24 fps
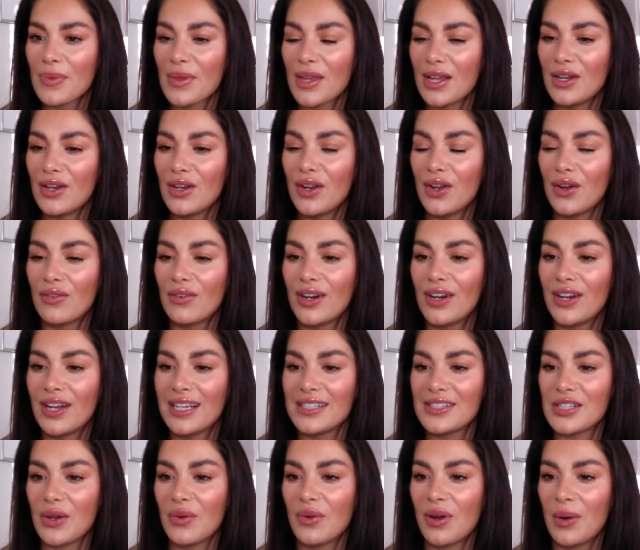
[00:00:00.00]
Lauren, I
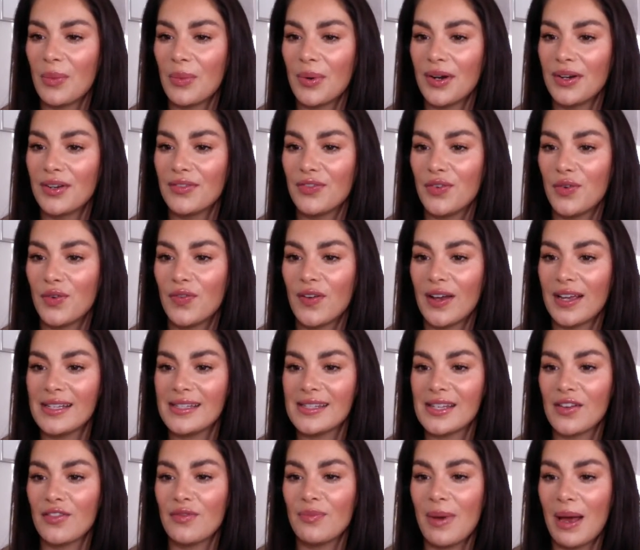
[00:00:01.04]
don't like wearing a full
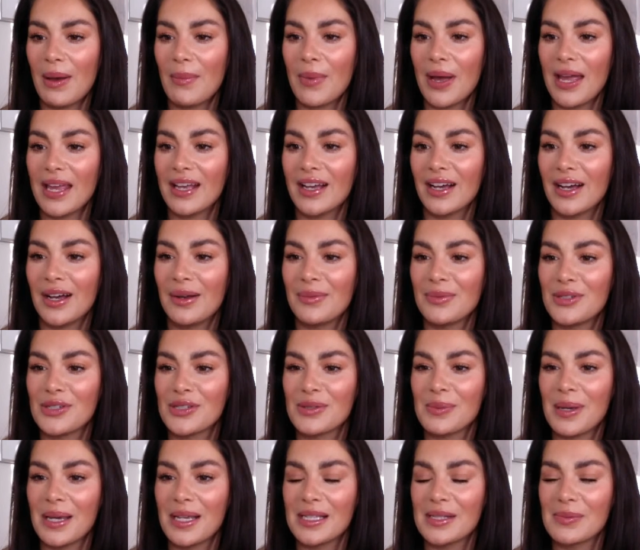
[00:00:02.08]
face of matte makeup. Just
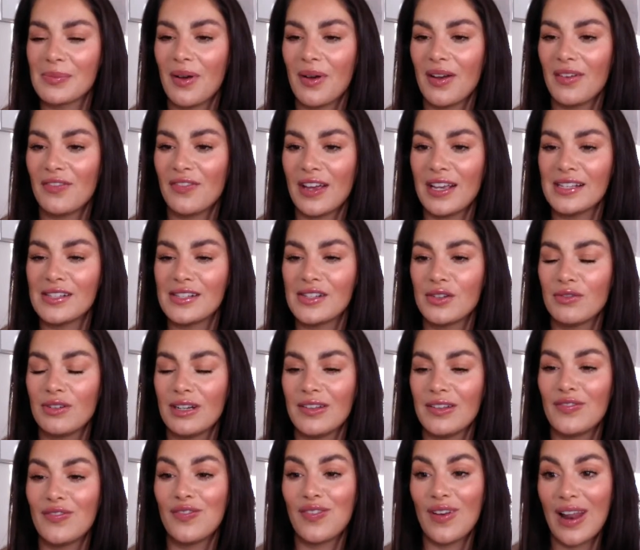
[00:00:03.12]
makes my face look
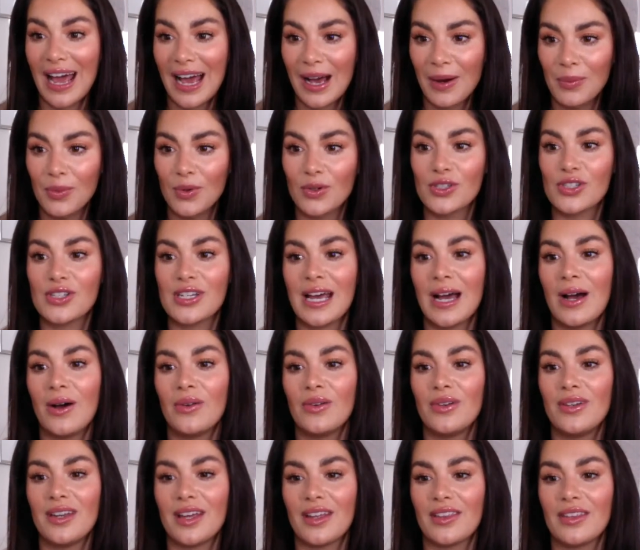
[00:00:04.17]
really flat, washed
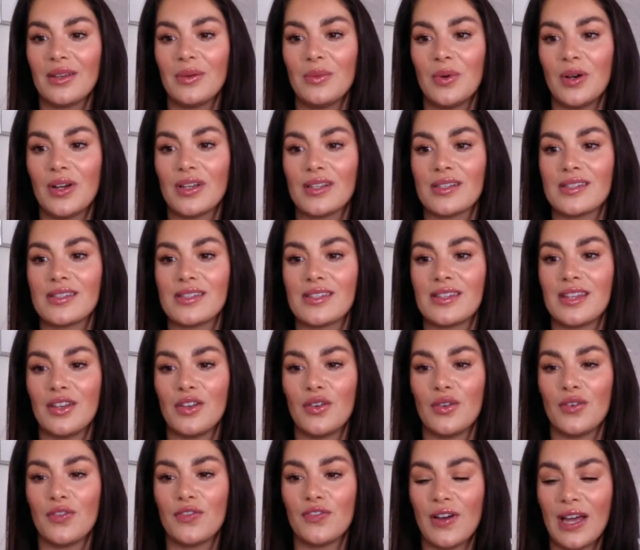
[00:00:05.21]
out. Nothing worse than
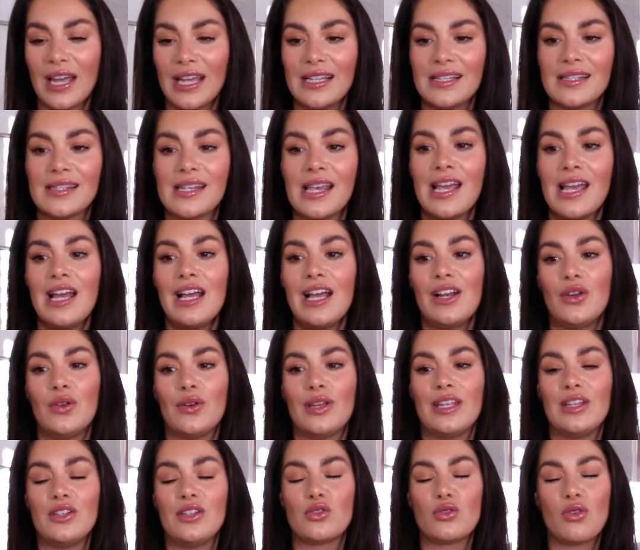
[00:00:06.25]
your face
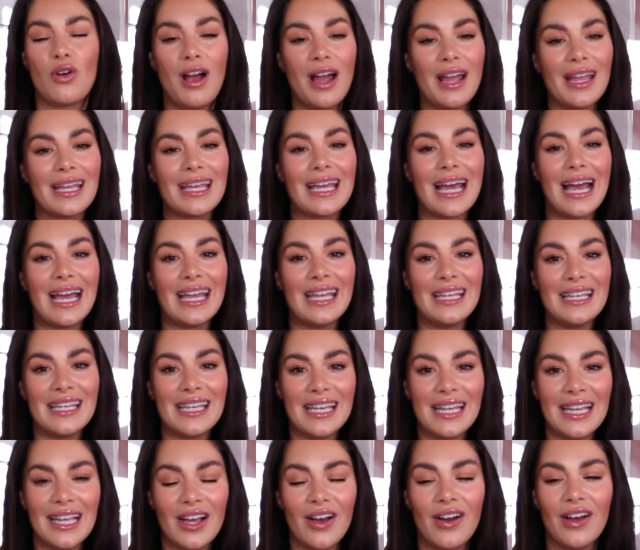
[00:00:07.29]
looking dry and
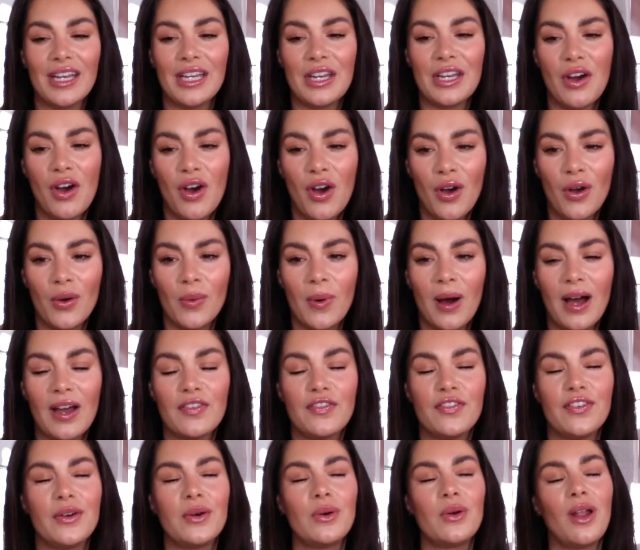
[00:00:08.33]
cakey. I know. I
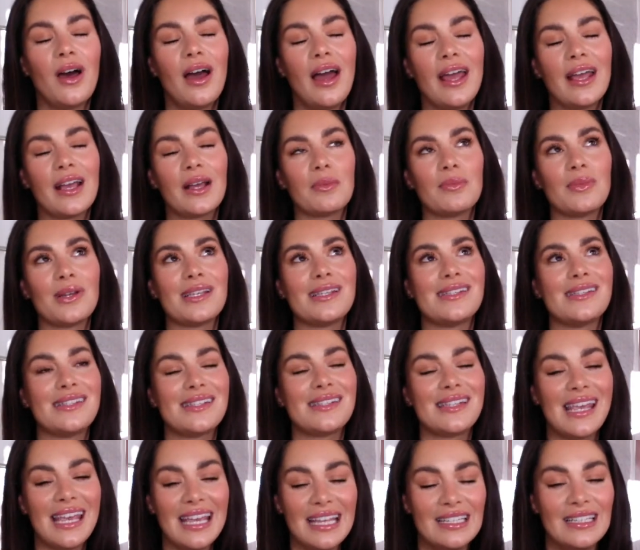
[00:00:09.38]
feel like my
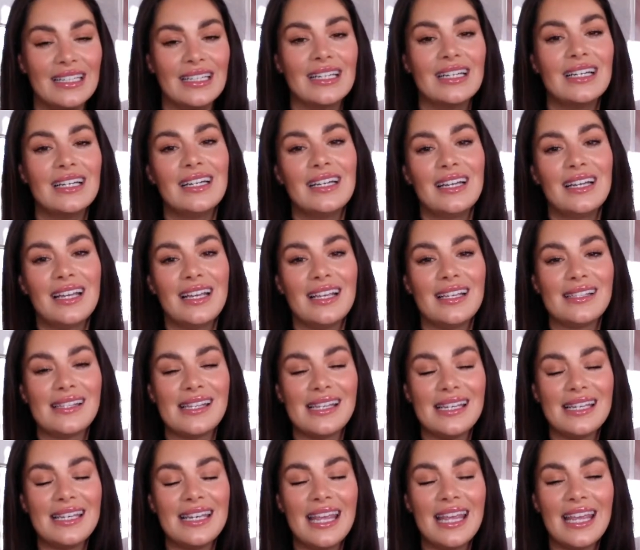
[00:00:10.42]
skin is
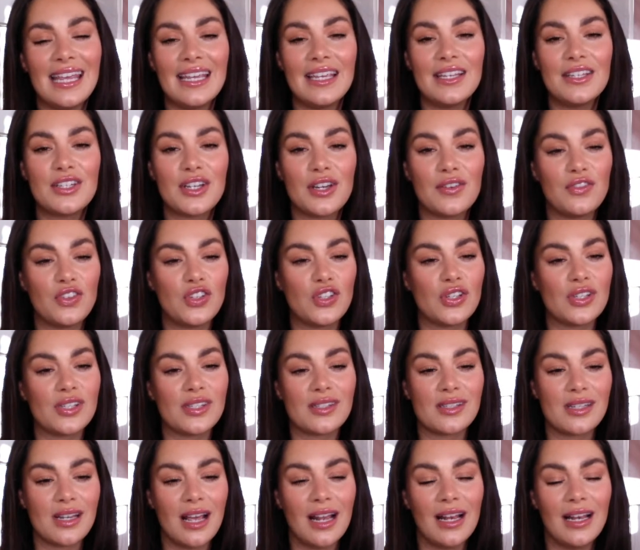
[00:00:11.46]
in need of
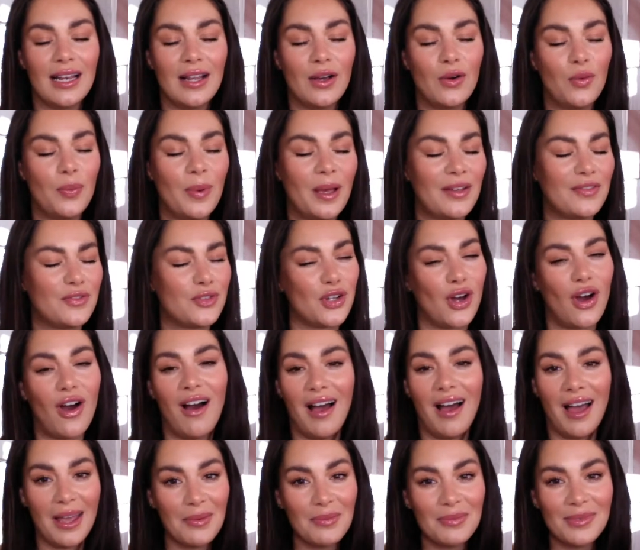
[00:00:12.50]
just a little bit of
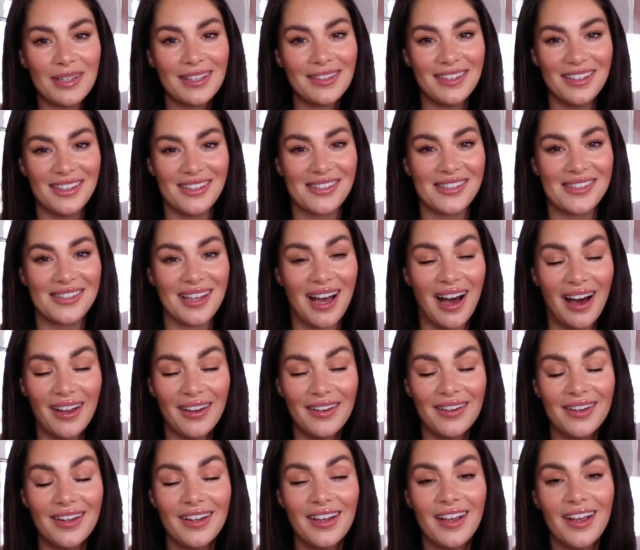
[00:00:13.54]
time in the
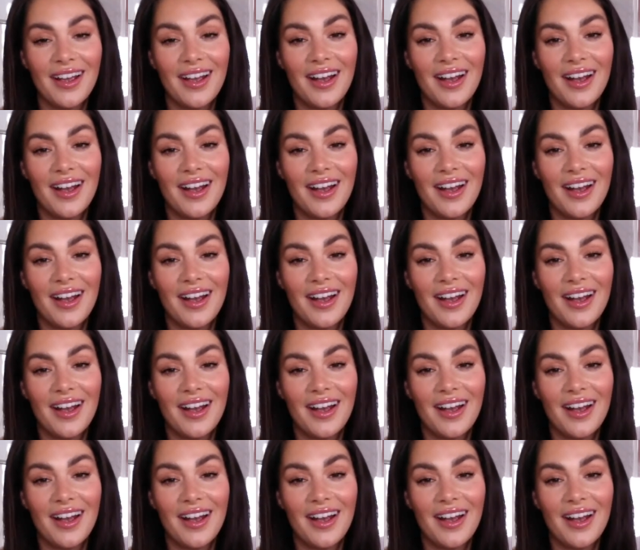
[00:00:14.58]
sun.